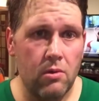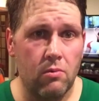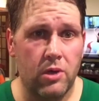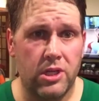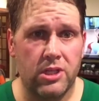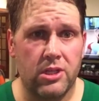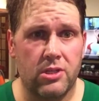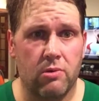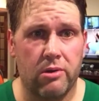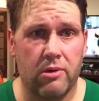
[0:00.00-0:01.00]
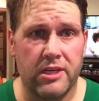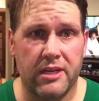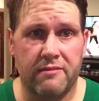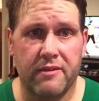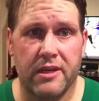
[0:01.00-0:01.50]
21 Day
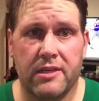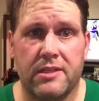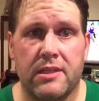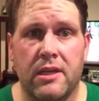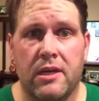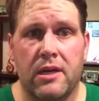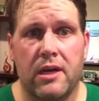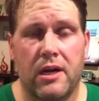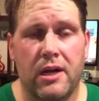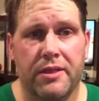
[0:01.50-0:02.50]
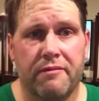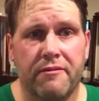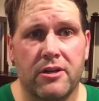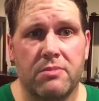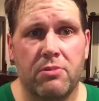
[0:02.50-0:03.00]
Fix. The
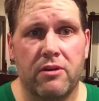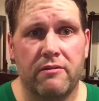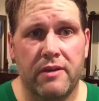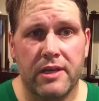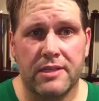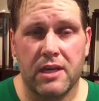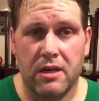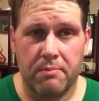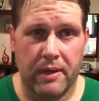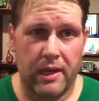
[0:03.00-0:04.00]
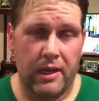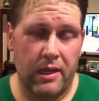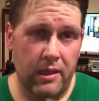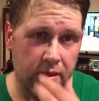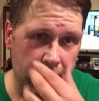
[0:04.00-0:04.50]
first move is going to be
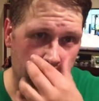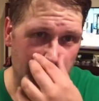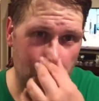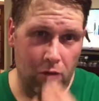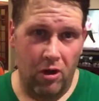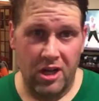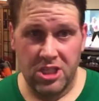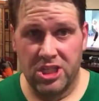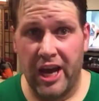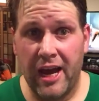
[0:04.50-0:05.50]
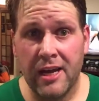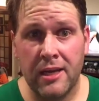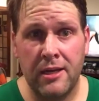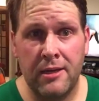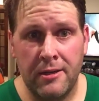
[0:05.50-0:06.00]
the cross jack.
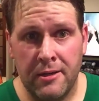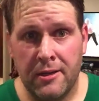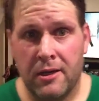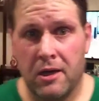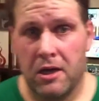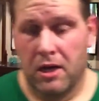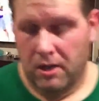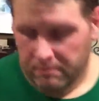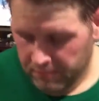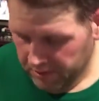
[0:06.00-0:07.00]
And